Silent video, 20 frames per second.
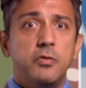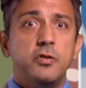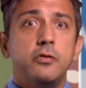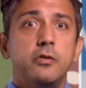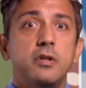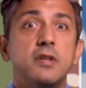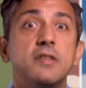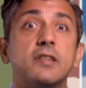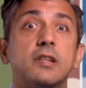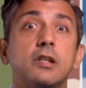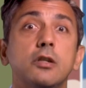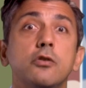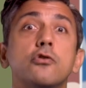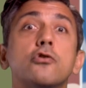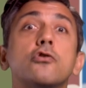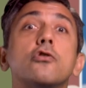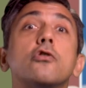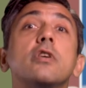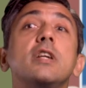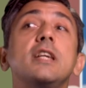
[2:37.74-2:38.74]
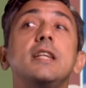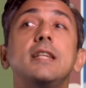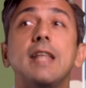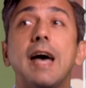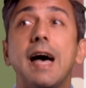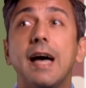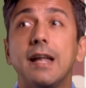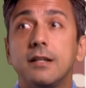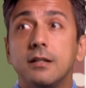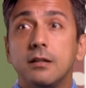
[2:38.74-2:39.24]
students can treat
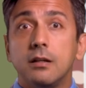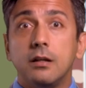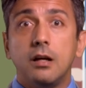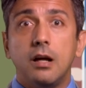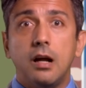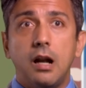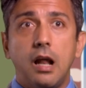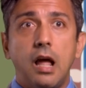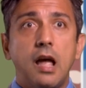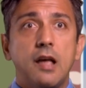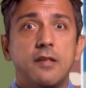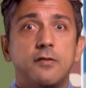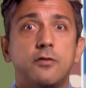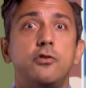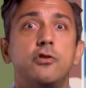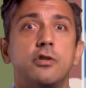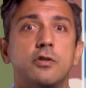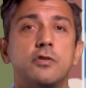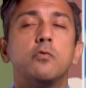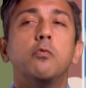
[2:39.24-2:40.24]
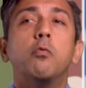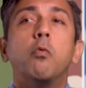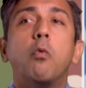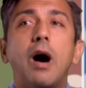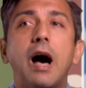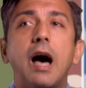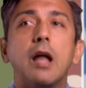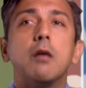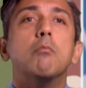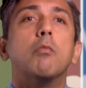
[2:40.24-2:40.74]
that as just
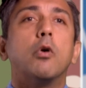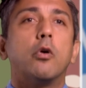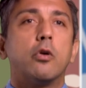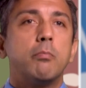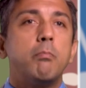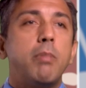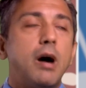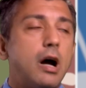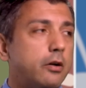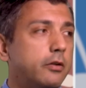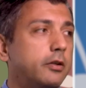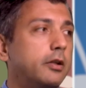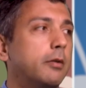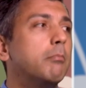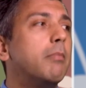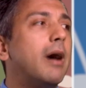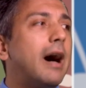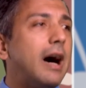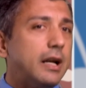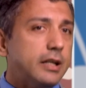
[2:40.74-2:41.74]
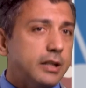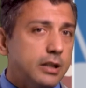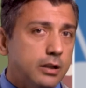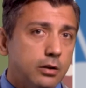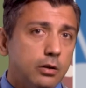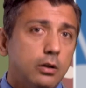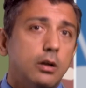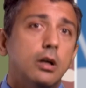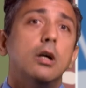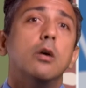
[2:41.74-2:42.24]
one more part of the
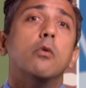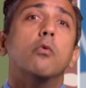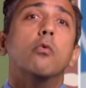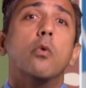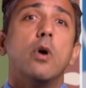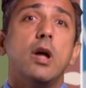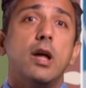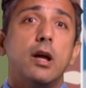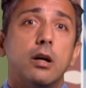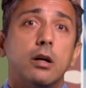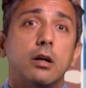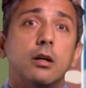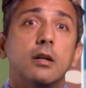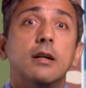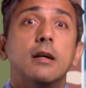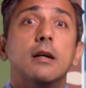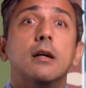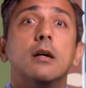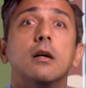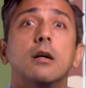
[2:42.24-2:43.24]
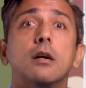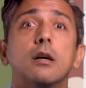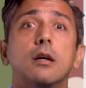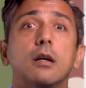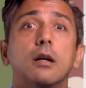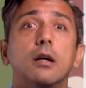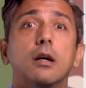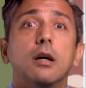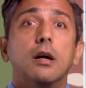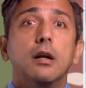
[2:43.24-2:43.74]
body where
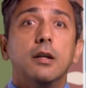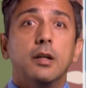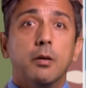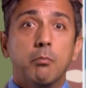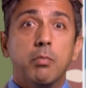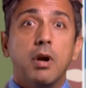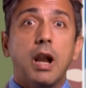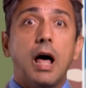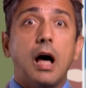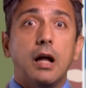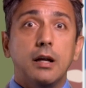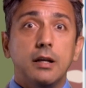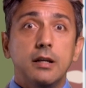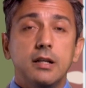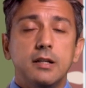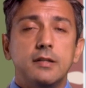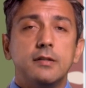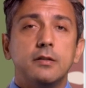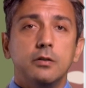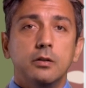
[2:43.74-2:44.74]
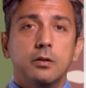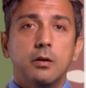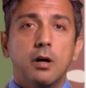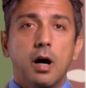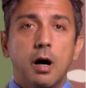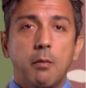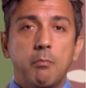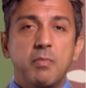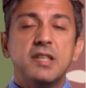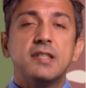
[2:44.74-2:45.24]
the blood needs
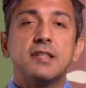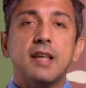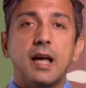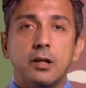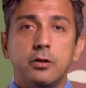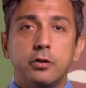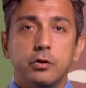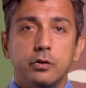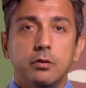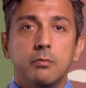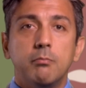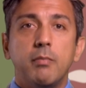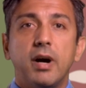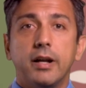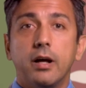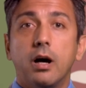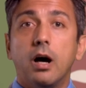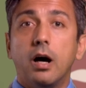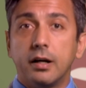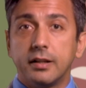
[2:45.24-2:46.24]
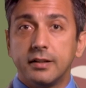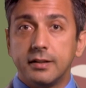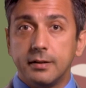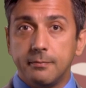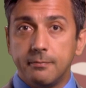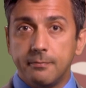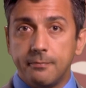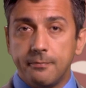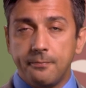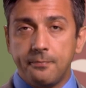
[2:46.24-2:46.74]
to be sent to by the heart,
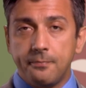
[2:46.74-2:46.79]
